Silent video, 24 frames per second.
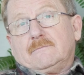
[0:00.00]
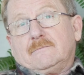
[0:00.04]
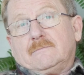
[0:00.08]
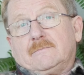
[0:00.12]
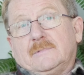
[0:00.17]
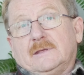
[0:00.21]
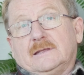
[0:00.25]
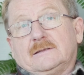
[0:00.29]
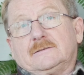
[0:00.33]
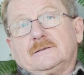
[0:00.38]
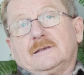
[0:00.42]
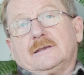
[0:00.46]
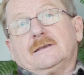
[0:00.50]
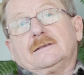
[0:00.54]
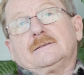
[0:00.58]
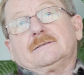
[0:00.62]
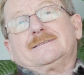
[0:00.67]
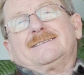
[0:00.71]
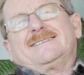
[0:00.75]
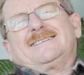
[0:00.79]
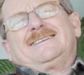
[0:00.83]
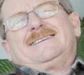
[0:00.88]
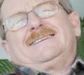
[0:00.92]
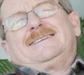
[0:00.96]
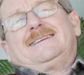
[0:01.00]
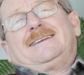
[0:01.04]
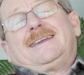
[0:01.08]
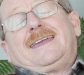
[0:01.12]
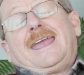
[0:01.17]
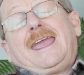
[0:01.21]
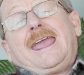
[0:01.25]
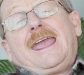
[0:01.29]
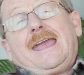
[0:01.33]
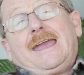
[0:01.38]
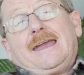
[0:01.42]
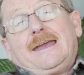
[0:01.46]
that says,
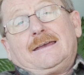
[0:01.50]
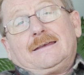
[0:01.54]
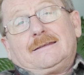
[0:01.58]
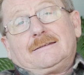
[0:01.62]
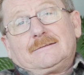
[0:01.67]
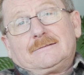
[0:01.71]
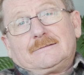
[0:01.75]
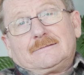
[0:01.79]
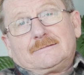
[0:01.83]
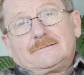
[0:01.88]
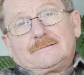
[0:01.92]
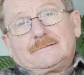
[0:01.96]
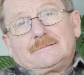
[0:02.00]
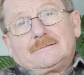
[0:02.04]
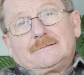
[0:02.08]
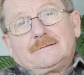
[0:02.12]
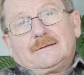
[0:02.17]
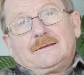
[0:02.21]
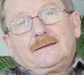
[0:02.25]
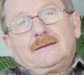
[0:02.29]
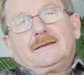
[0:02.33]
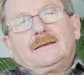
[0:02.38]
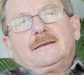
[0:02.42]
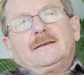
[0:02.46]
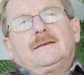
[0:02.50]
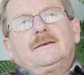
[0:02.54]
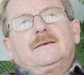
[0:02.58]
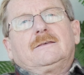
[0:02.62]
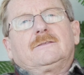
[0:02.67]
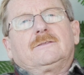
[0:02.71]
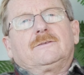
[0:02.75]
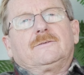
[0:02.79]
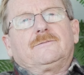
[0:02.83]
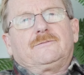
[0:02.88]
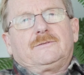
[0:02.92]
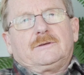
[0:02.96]
can't.
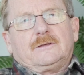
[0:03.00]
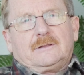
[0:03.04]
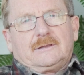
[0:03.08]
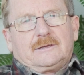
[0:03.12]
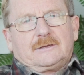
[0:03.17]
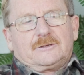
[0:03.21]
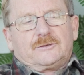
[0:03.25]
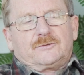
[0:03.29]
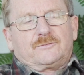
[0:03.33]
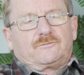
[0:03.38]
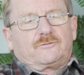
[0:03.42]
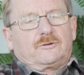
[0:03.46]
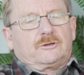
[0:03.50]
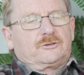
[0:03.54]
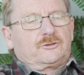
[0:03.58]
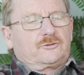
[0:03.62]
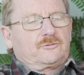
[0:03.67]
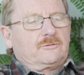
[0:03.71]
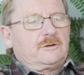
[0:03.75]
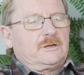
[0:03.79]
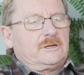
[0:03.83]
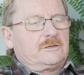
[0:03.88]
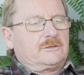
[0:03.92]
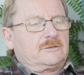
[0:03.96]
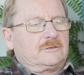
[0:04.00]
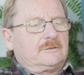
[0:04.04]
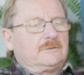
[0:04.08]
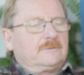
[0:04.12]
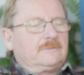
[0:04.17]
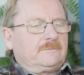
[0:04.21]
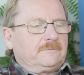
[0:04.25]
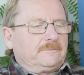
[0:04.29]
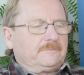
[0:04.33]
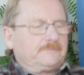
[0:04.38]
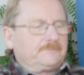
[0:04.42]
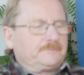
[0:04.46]
The feeling is frustration.
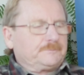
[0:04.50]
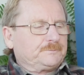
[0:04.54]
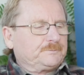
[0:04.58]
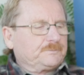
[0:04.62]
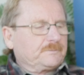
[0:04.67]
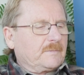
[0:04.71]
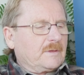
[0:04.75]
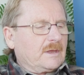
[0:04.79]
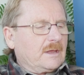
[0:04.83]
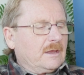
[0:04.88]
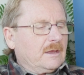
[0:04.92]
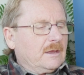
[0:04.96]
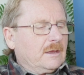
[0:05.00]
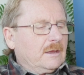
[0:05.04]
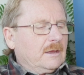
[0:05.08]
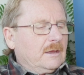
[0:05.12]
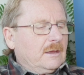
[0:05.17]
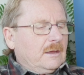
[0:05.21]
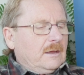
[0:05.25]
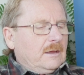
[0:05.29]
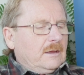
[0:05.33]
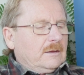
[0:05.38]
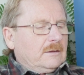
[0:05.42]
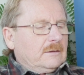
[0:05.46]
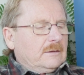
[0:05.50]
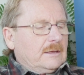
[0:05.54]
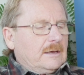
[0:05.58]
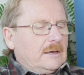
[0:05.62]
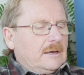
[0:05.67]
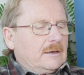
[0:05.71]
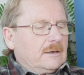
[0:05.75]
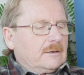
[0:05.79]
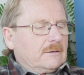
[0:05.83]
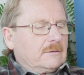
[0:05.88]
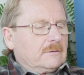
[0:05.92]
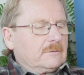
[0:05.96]

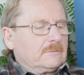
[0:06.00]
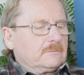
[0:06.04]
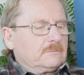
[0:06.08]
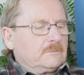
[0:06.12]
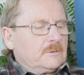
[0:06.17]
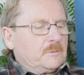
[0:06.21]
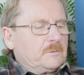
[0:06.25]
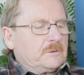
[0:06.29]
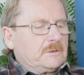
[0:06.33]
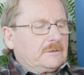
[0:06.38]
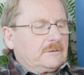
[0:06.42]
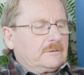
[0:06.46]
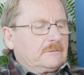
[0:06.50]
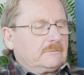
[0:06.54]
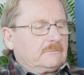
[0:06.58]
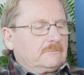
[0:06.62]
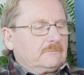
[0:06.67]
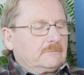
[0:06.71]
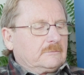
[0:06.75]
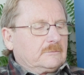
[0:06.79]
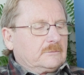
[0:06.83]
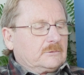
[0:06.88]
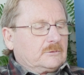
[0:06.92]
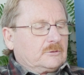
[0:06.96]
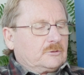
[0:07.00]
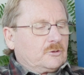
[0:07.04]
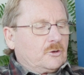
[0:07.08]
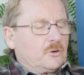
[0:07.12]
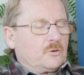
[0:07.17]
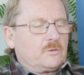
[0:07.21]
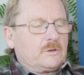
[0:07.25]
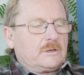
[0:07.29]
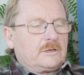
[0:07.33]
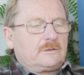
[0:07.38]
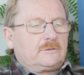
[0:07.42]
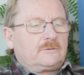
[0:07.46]
Now, when we
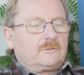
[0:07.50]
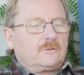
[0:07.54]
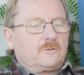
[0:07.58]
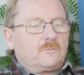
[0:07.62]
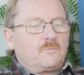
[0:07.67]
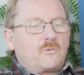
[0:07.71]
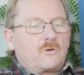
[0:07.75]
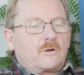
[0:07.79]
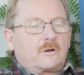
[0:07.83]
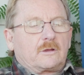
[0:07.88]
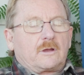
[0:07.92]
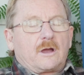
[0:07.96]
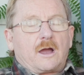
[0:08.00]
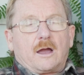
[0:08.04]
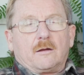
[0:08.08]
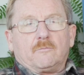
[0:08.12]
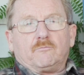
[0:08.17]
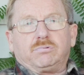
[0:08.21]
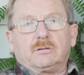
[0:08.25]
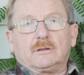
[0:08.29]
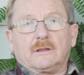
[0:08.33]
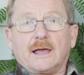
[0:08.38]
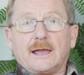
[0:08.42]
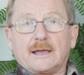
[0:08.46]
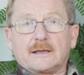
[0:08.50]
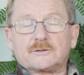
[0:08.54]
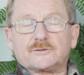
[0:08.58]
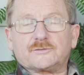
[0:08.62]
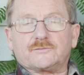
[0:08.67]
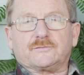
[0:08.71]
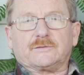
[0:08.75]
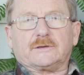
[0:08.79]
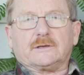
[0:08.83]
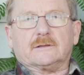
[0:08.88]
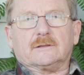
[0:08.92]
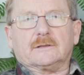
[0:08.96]
go into more complex
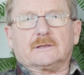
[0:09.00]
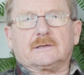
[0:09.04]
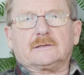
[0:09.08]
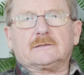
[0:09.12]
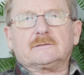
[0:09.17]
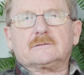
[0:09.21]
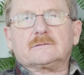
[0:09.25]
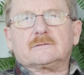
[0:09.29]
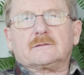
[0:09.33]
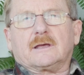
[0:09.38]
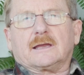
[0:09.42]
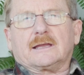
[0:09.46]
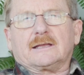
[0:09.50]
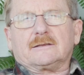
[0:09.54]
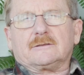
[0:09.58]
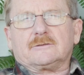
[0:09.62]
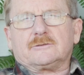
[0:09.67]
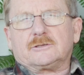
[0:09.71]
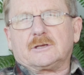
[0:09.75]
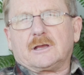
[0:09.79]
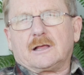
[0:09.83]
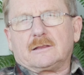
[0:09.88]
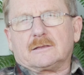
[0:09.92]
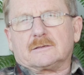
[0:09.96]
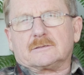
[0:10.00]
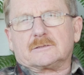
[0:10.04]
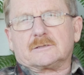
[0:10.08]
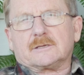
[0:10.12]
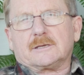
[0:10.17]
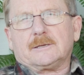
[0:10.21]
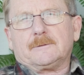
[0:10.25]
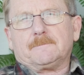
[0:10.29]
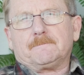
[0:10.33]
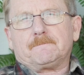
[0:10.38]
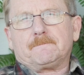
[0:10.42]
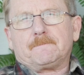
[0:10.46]
feelings like jealousy,
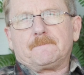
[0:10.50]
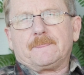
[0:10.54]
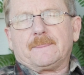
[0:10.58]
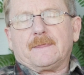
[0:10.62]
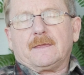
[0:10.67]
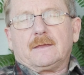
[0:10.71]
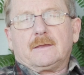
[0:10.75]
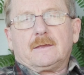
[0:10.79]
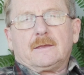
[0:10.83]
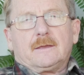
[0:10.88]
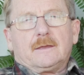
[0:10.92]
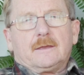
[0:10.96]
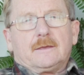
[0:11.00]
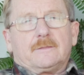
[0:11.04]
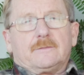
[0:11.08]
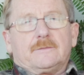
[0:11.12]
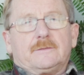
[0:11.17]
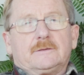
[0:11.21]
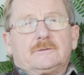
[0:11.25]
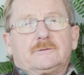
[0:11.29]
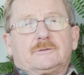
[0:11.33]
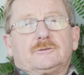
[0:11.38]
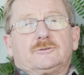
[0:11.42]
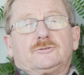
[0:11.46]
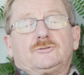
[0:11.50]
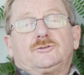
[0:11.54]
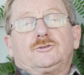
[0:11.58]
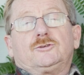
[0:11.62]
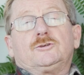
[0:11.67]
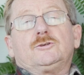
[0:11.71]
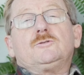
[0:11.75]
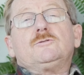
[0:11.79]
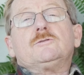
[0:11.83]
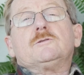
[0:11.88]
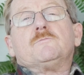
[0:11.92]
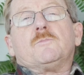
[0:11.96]
this is
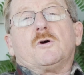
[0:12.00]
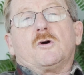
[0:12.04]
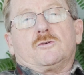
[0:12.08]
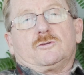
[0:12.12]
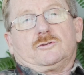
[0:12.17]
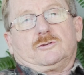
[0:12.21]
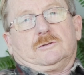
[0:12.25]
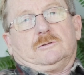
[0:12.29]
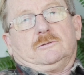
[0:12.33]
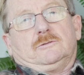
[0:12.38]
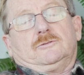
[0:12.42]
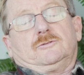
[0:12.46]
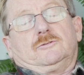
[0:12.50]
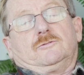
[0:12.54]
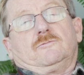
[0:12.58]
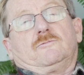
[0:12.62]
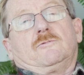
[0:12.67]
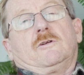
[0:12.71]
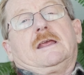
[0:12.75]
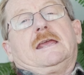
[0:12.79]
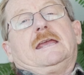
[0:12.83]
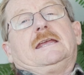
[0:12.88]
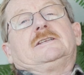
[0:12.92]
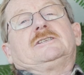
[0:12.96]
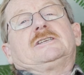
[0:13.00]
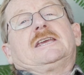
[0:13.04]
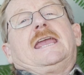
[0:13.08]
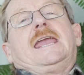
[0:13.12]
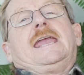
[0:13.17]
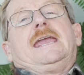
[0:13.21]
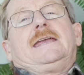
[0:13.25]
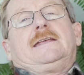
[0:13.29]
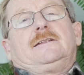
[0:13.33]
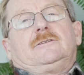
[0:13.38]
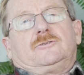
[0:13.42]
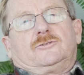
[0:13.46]
two emotions, rage
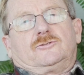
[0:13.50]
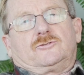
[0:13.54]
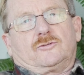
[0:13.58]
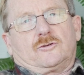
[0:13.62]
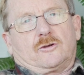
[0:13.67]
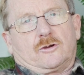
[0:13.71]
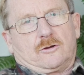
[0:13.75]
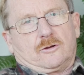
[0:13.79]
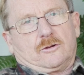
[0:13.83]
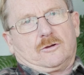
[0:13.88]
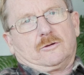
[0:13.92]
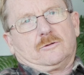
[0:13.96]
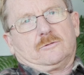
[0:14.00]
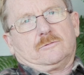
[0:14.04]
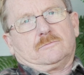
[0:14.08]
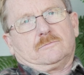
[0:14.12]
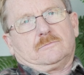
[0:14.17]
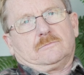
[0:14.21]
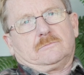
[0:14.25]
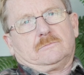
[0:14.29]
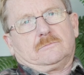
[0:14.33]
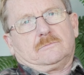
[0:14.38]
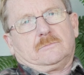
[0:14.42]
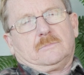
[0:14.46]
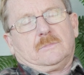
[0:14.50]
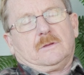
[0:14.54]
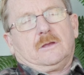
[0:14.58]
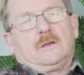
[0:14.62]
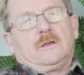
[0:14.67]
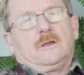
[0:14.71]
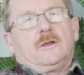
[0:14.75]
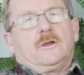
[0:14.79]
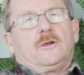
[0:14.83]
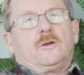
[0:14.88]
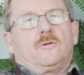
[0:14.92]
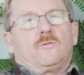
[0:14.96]
and sorrow.
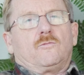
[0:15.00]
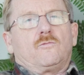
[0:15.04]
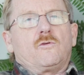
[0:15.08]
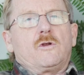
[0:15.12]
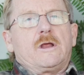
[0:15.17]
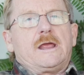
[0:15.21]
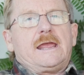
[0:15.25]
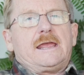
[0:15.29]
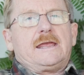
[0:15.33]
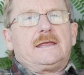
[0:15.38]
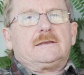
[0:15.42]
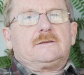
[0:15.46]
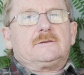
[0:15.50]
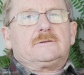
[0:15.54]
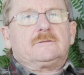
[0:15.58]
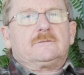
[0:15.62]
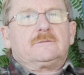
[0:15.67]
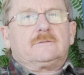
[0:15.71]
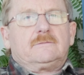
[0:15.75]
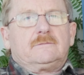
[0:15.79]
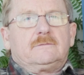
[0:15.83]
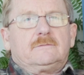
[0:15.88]
Rage